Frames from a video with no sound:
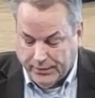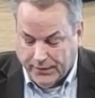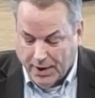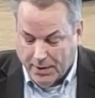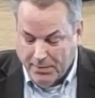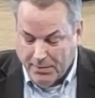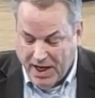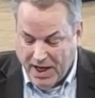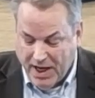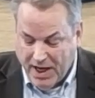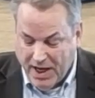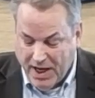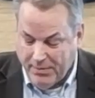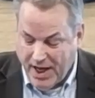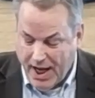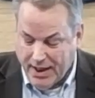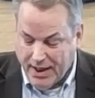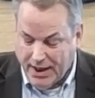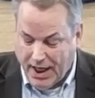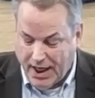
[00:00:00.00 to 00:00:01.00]
a man named
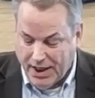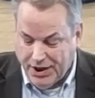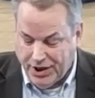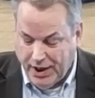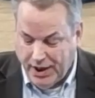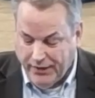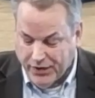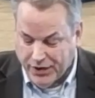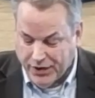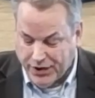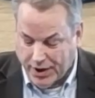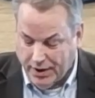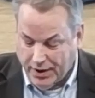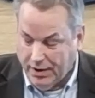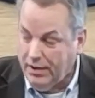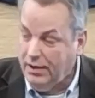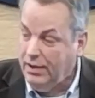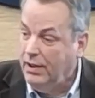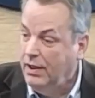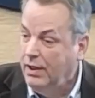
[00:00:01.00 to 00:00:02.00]
Adlai
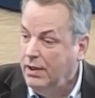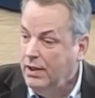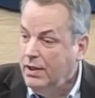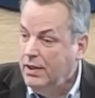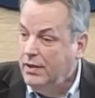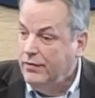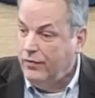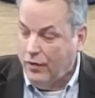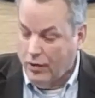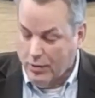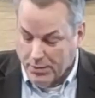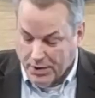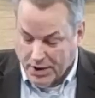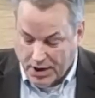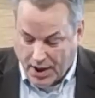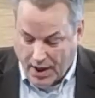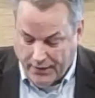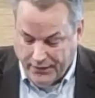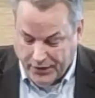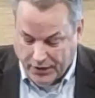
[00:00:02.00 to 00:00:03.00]
Stevenson, former
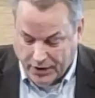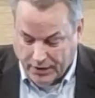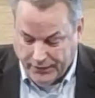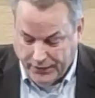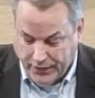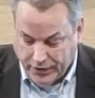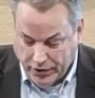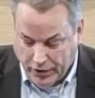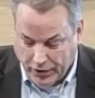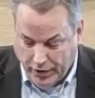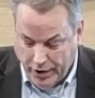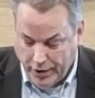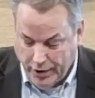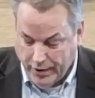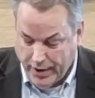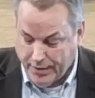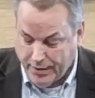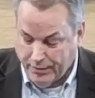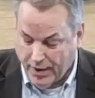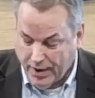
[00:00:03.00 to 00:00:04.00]
governor of Illinois who
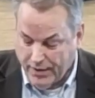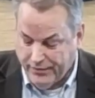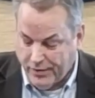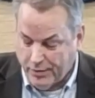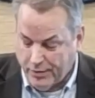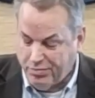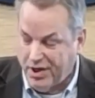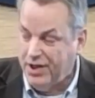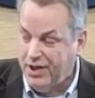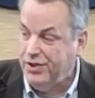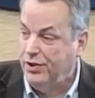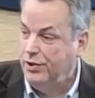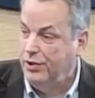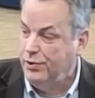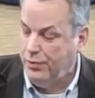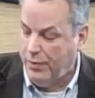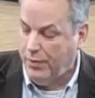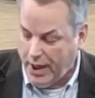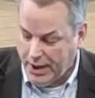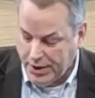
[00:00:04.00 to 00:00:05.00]
had run for president
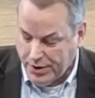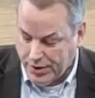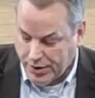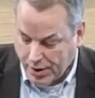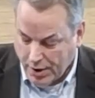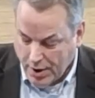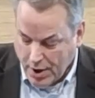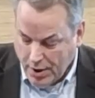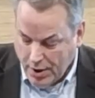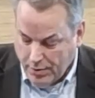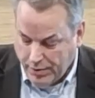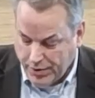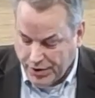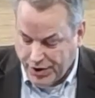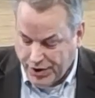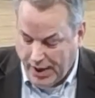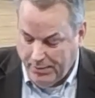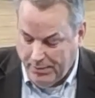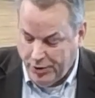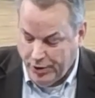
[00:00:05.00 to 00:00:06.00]
twice, was
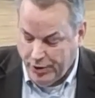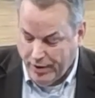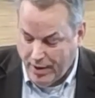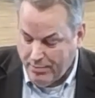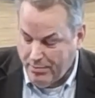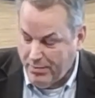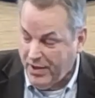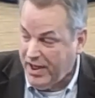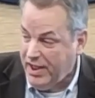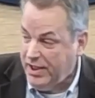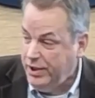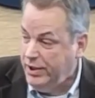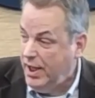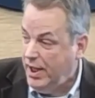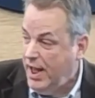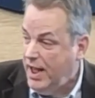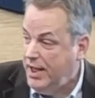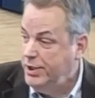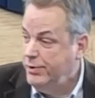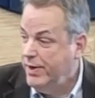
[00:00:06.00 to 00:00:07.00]
named
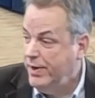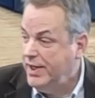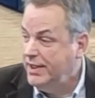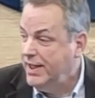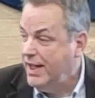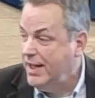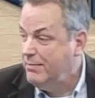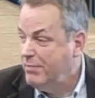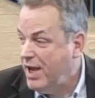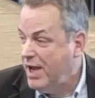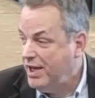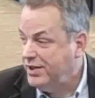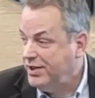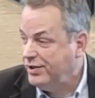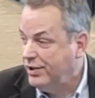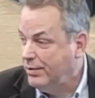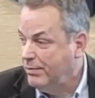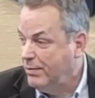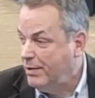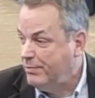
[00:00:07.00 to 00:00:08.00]
UN
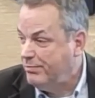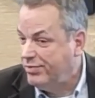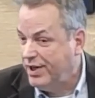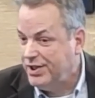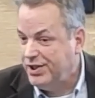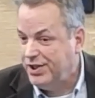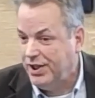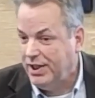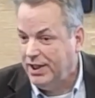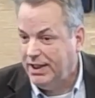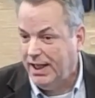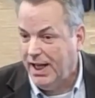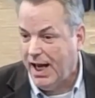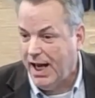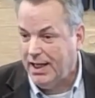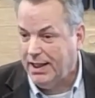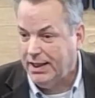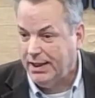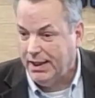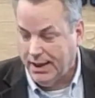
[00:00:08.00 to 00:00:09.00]
ambassador by President
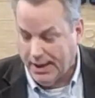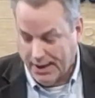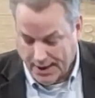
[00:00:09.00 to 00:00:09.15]
Kennedy.